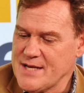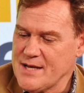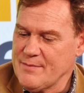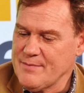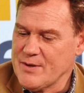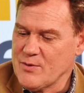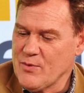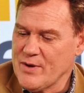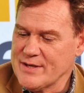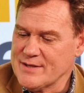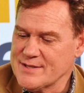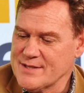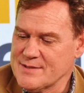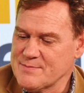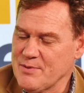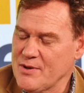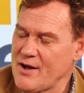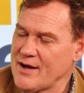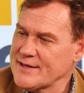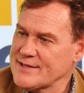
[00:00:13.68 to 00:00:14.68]
tell me, what does
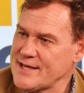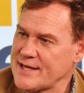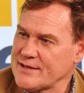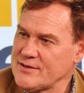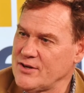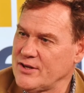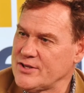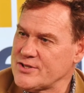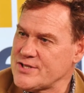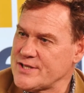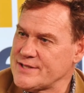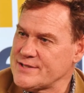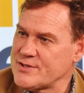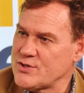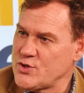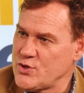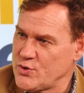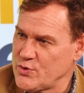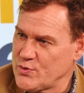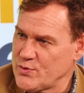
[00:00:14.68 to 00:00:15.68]
Blok Technologies
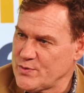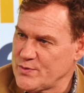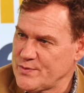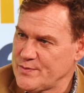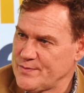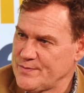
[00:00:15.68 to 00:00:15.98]
do?